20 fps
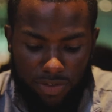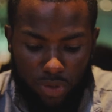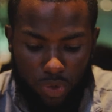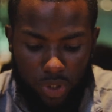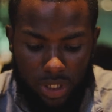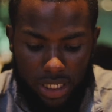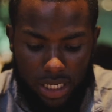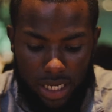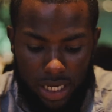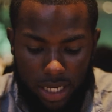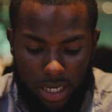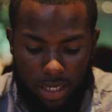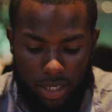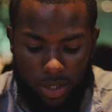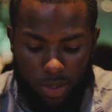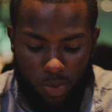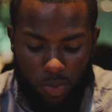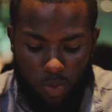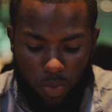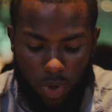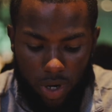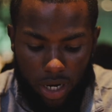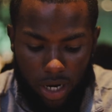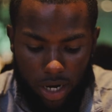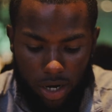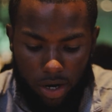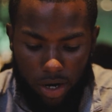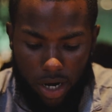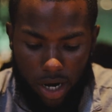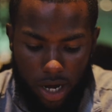that you've seen
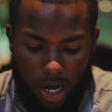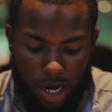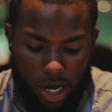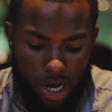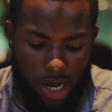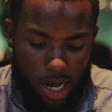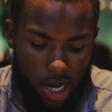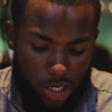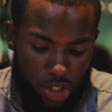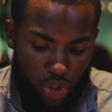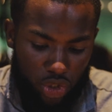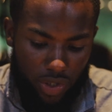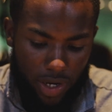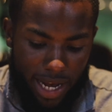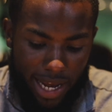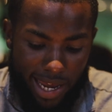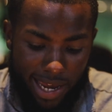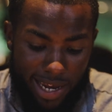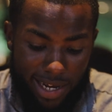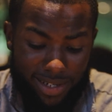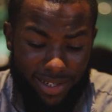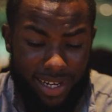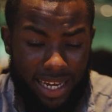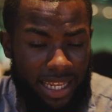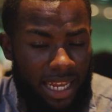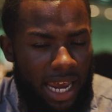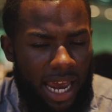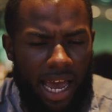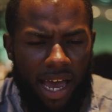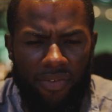what our entree is,
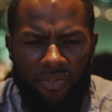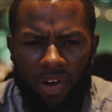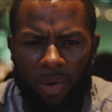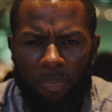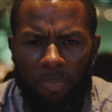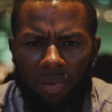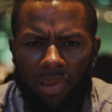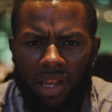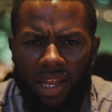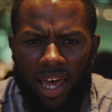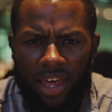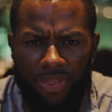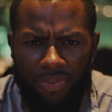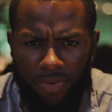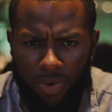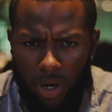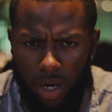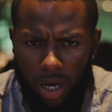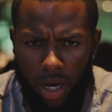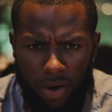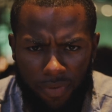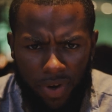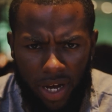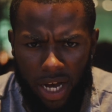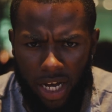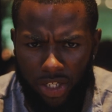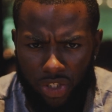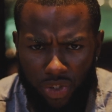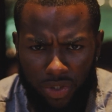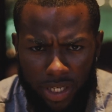and they have a plethora of
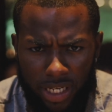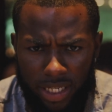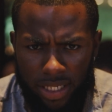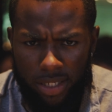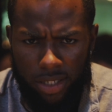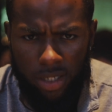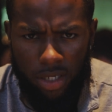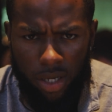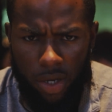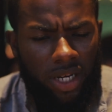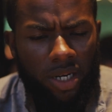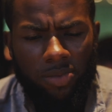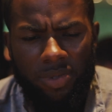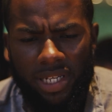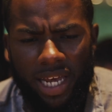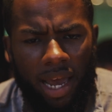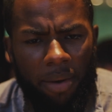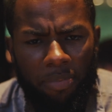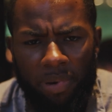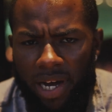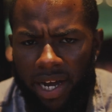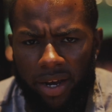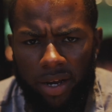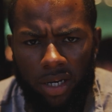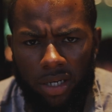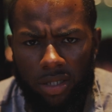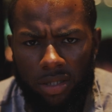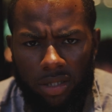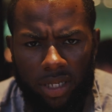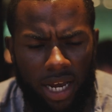entrees when it comes to
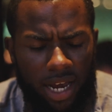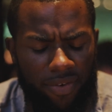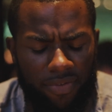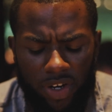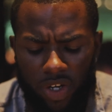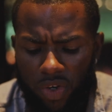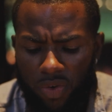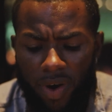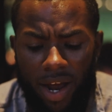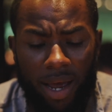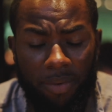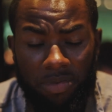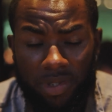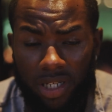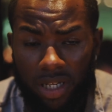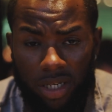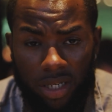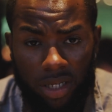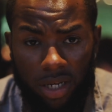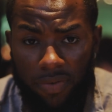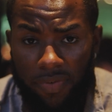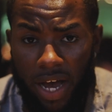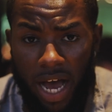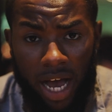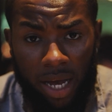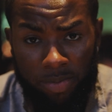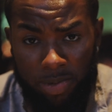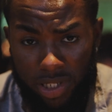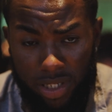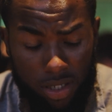Empire. They have a crap ton of
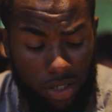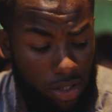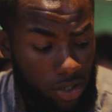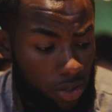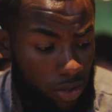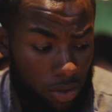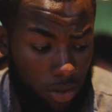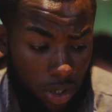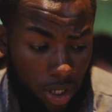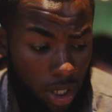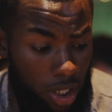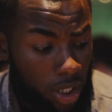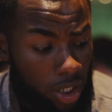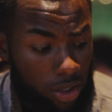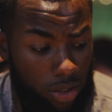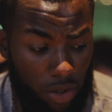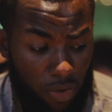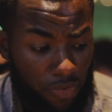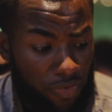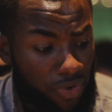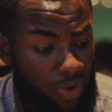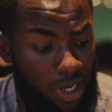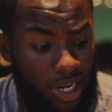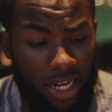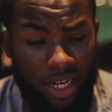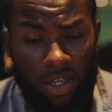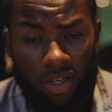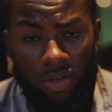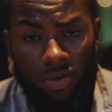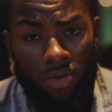options. So don't
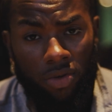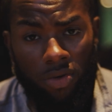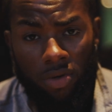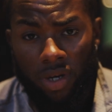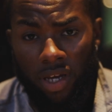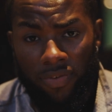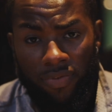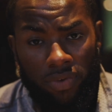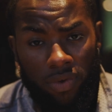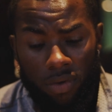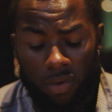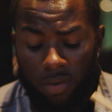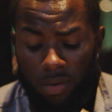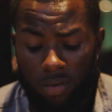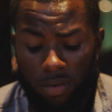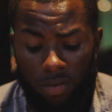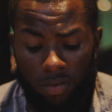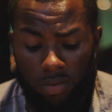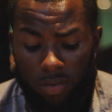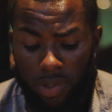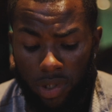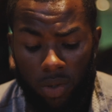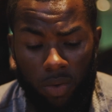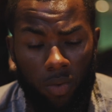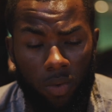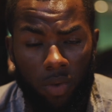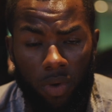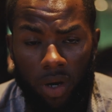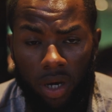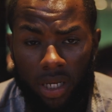feel like if you
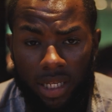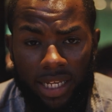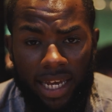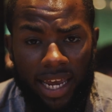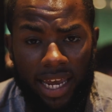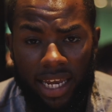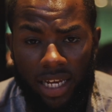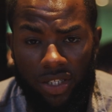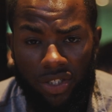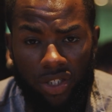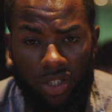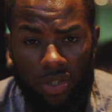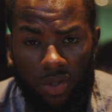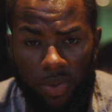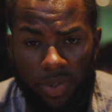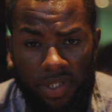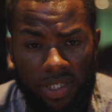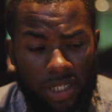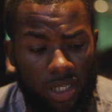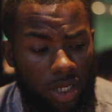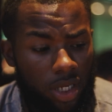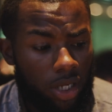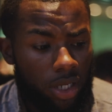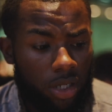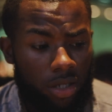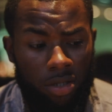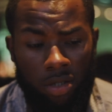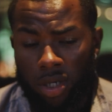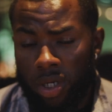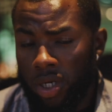don't want the Asian
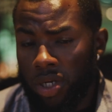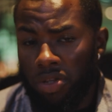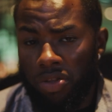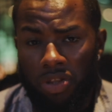cuisine,